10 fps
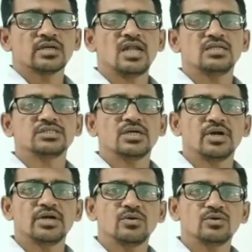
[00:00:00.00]

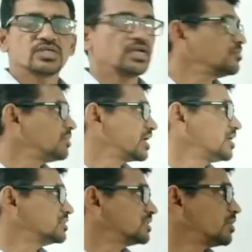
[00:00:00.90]
calcium hydroxide and
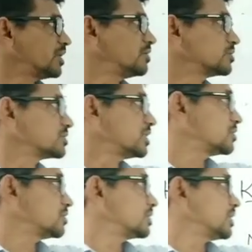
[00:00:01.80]
magnesium hydroxide.
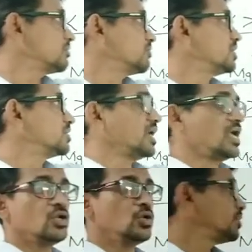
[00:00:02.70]
Okay, with
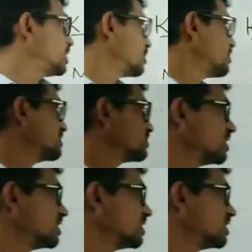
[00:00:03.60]
aluminium and